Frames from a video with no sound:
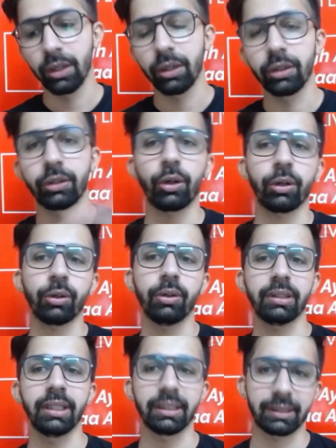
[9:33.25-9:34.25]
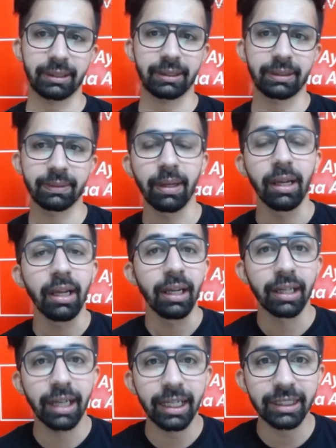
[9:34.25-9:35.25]
Not only this,
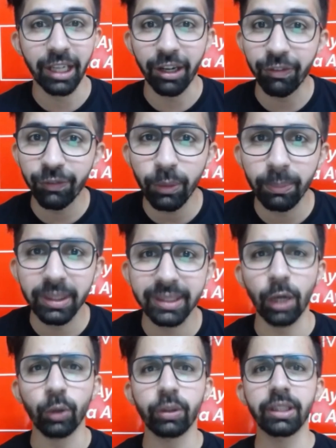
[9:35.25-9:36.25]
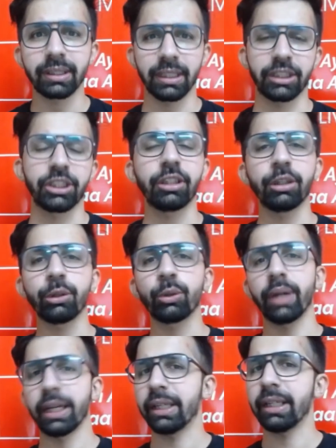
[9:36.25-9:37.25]
guys, if you miss out the session due
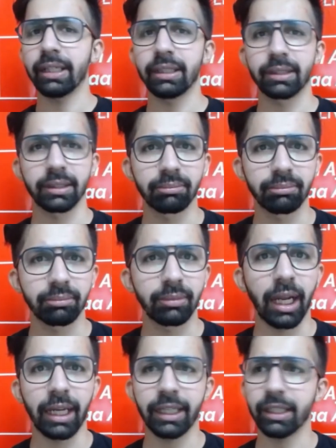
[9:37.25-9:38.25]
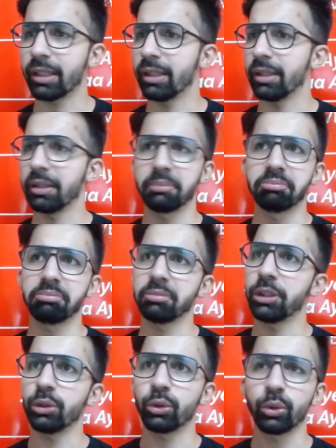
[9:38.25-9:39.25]
to any reason, like
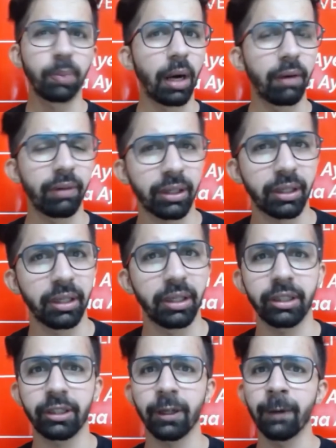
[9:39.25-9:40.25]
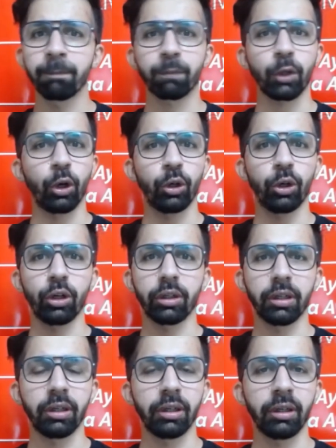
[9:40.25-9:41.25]
due to power cut,
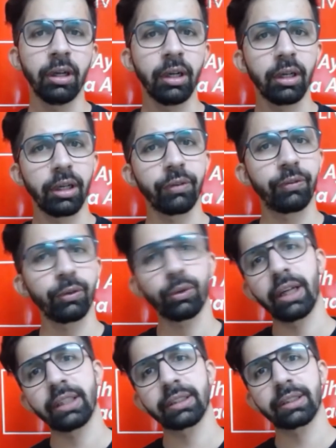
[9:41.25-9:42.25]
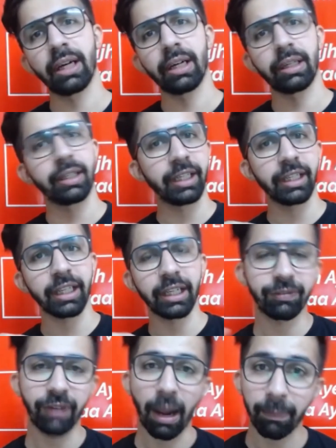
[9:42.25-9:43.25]
or if you guys are attending
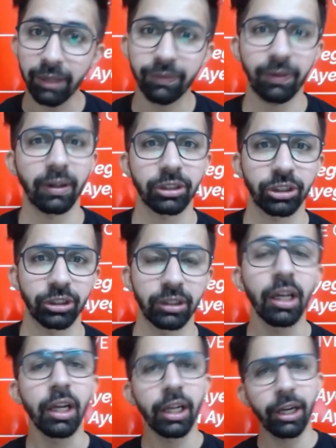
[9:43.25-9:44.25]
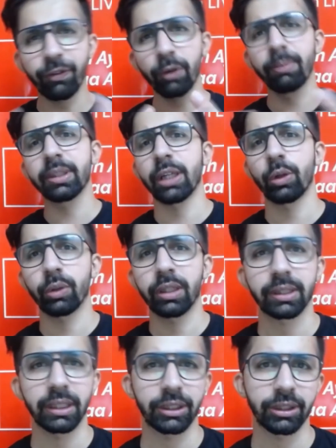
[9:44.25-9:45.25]
any family function, if you miss out the
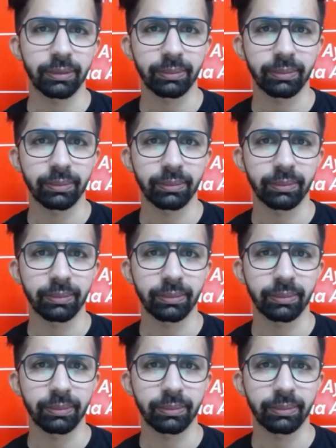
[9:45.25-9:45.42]
session,